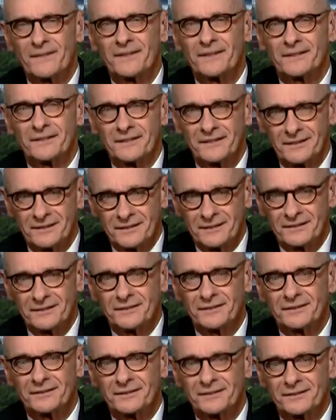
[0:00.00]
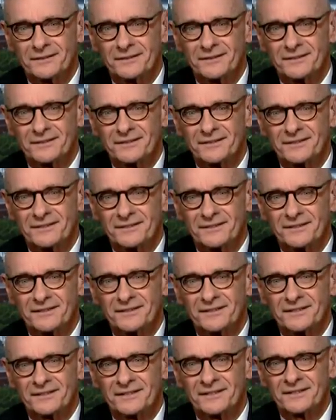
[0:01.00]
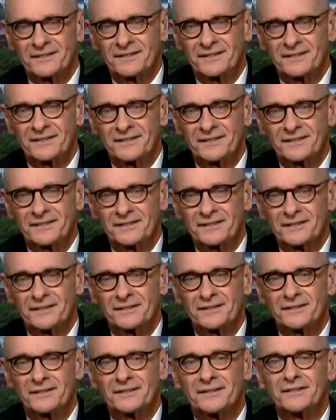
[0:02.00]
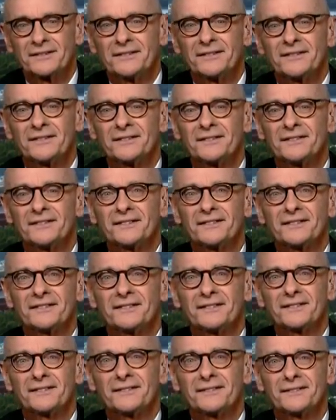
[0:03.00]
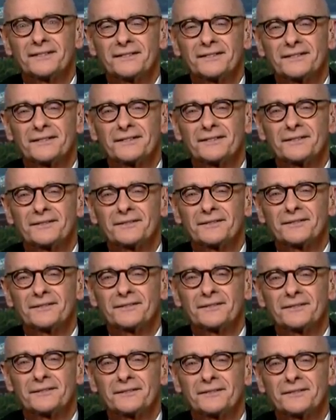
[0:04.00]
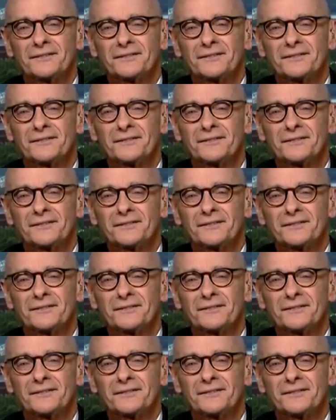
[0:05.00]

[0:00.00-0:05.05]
[no speech]